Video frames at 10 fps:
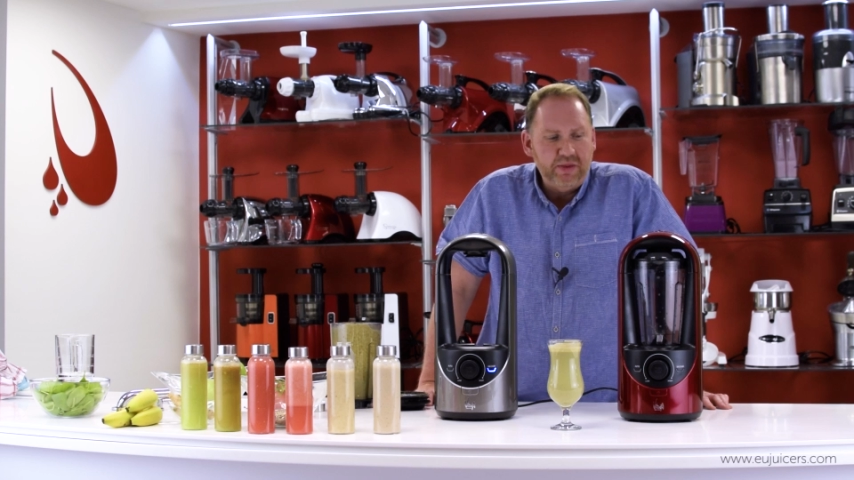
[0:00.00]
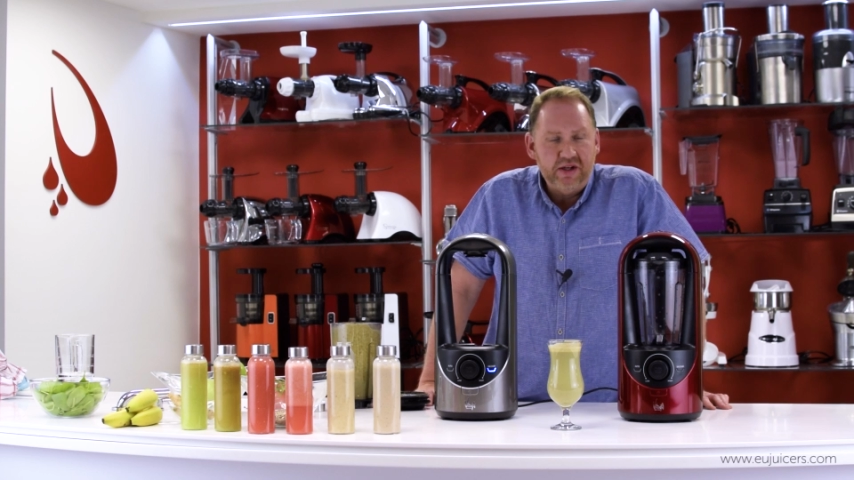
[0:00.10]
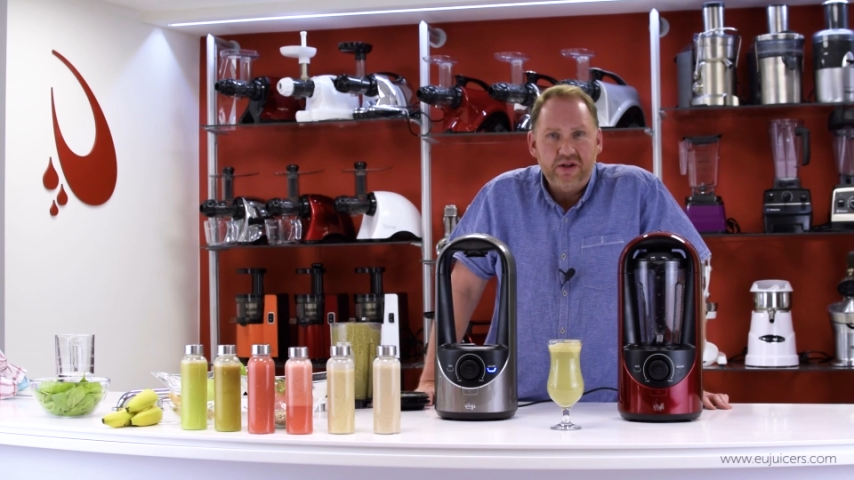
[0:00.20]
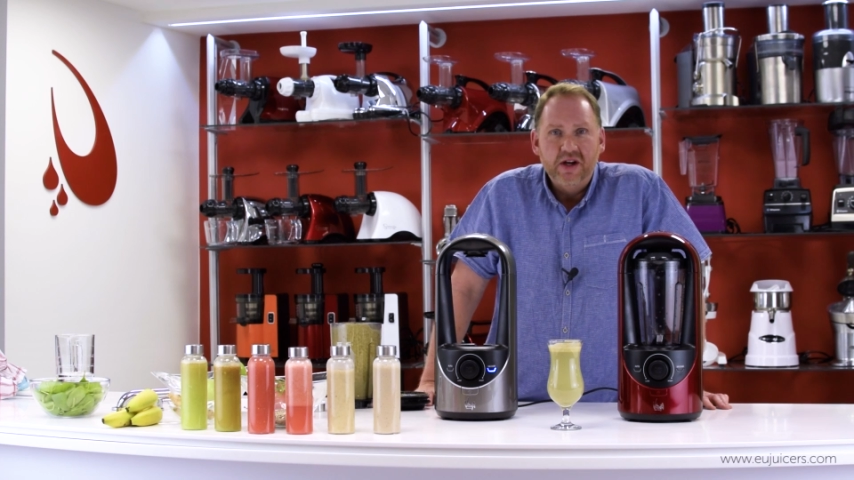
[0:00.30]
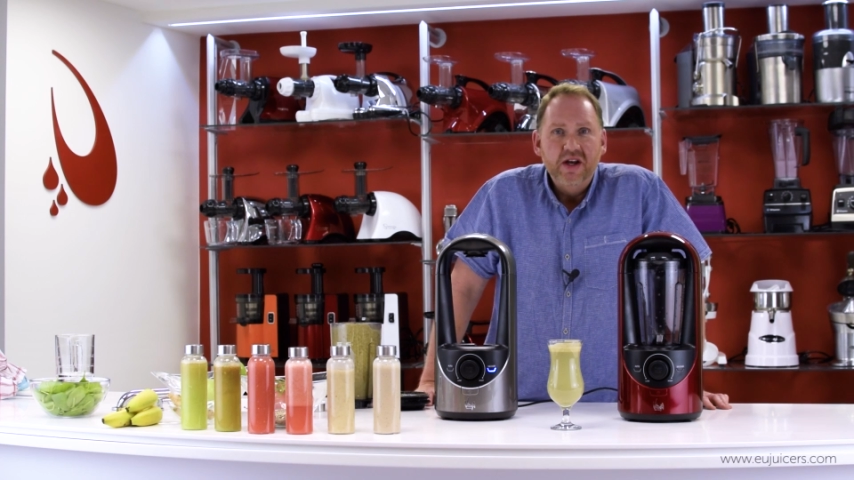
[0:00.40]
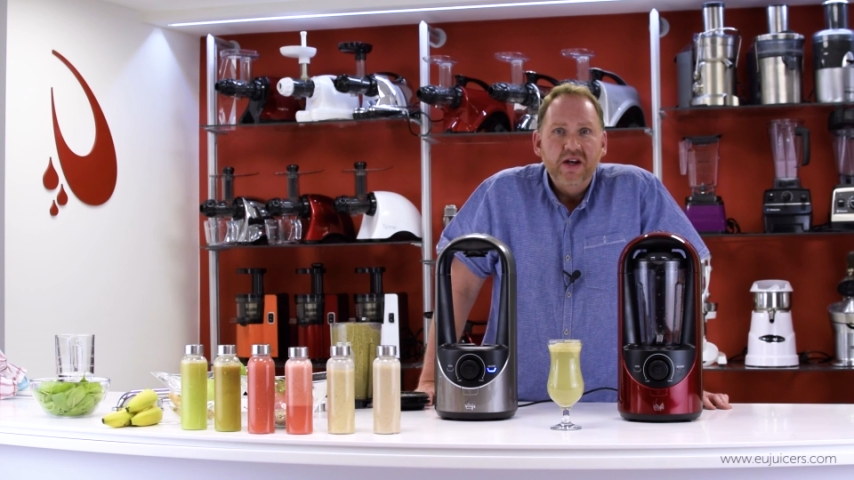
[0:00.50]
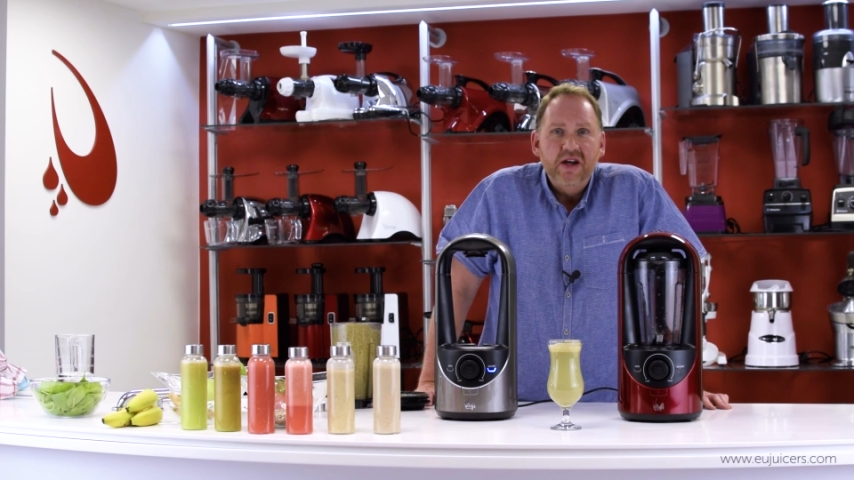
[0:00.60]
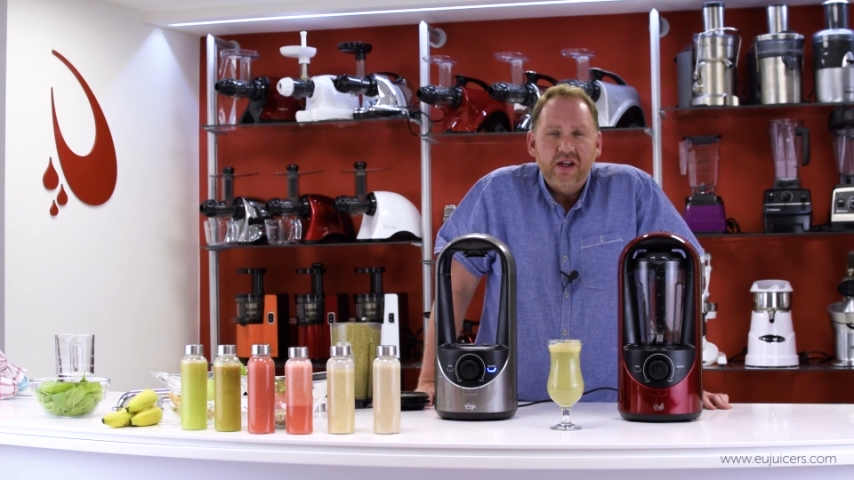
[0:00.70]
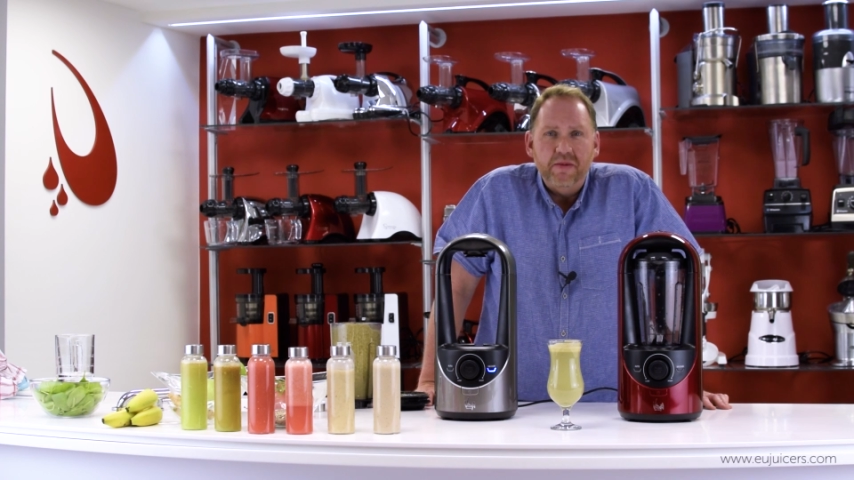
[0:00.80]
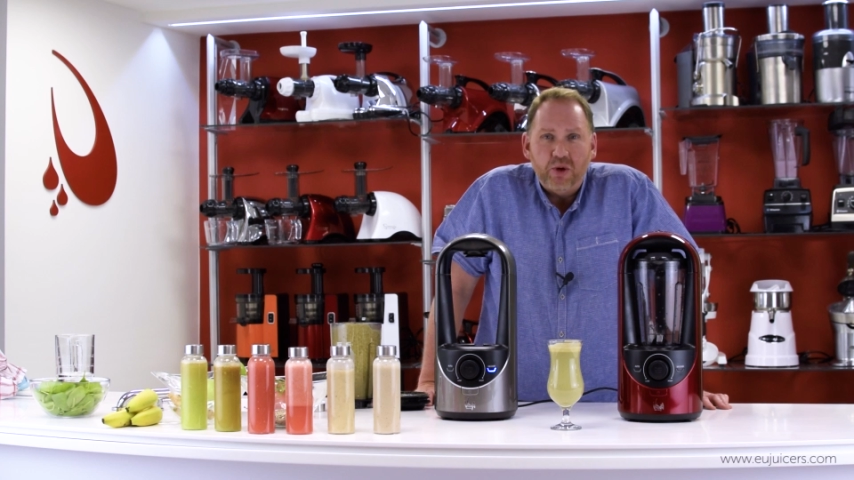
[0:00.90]
blender,
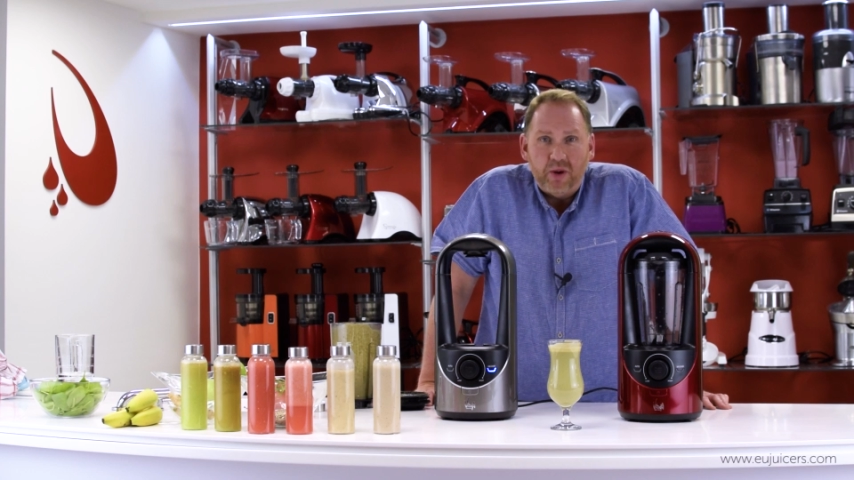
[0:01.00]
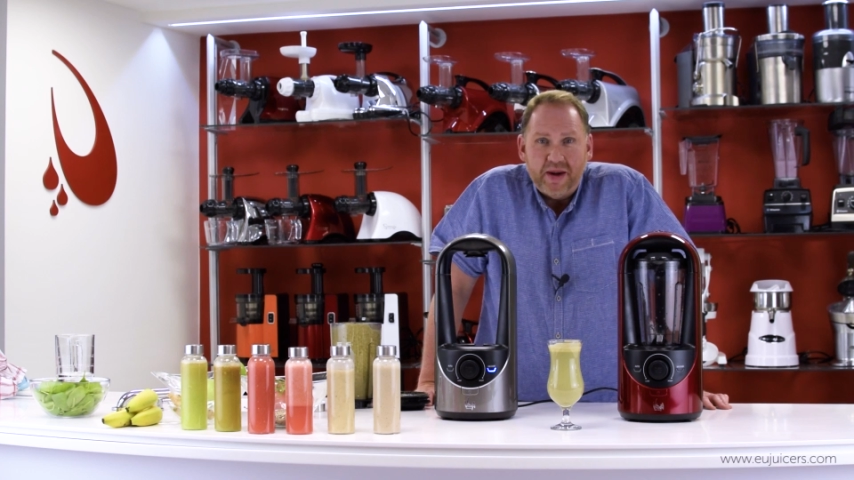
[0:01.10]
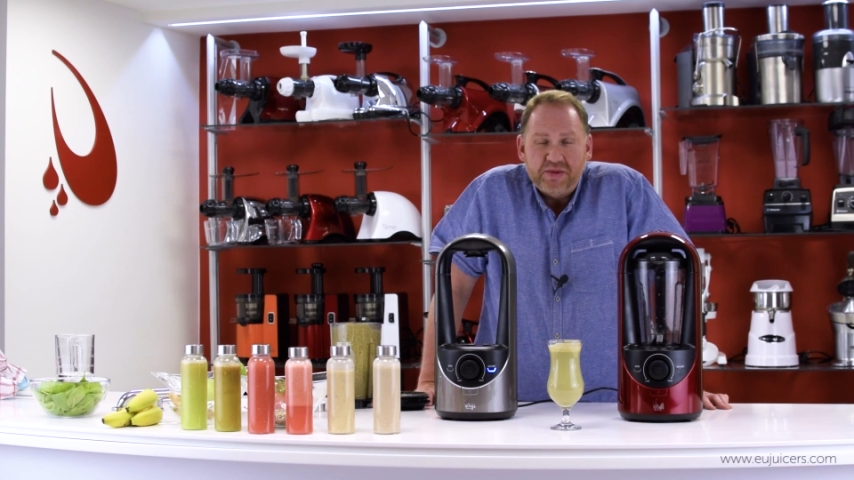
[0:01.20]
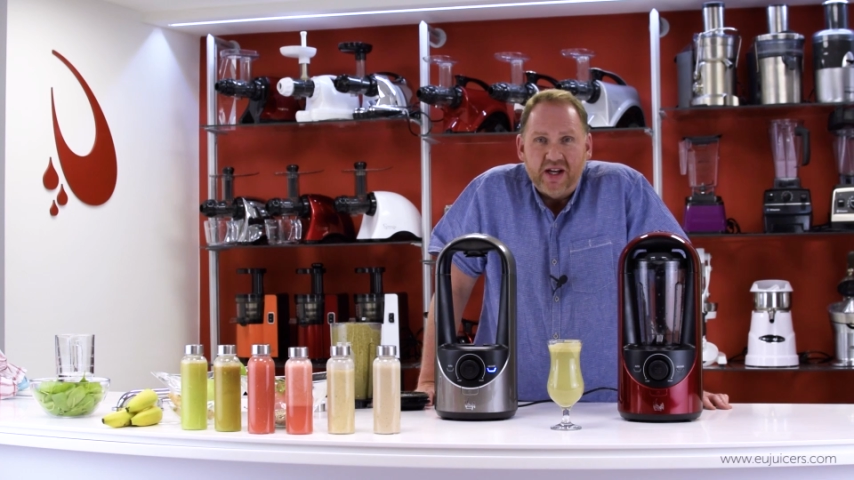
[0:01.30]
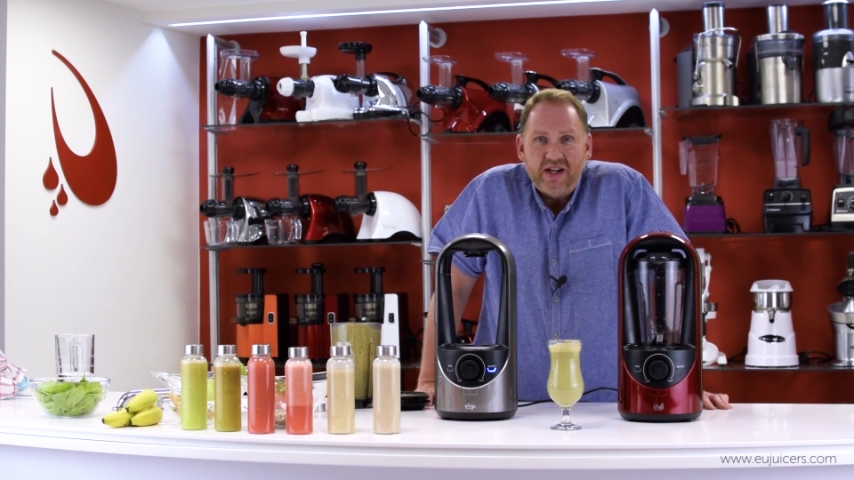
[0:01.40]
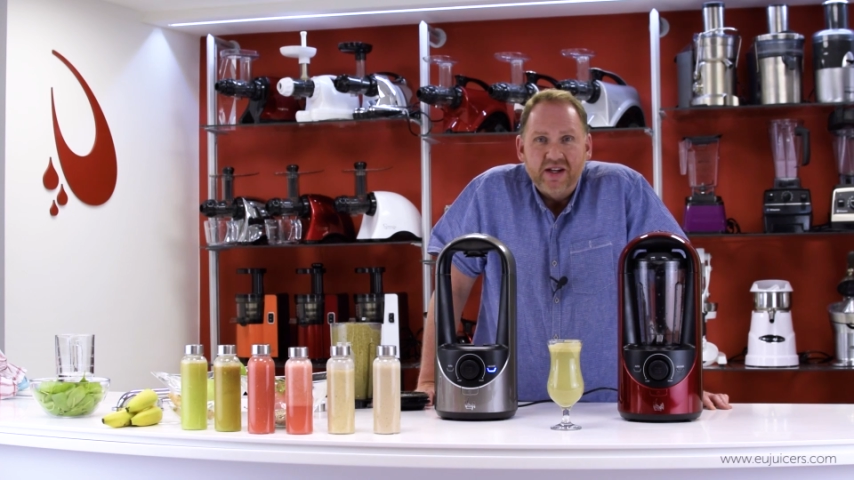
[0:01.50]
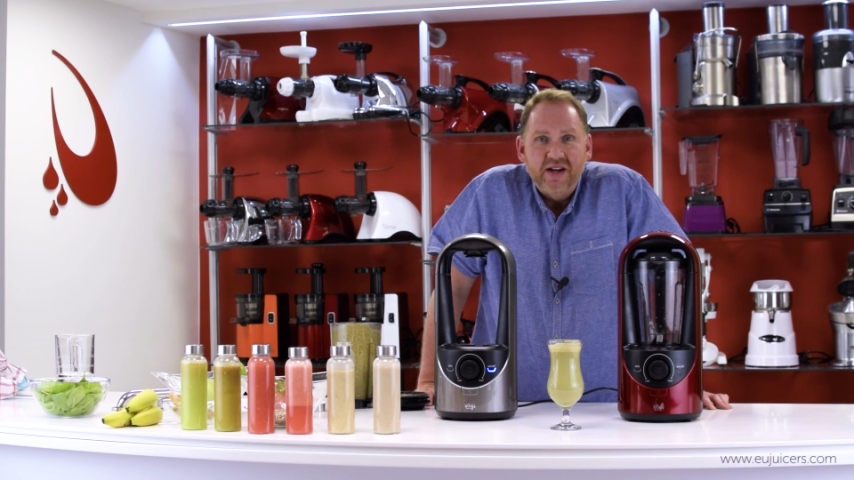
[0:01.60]
come to our website.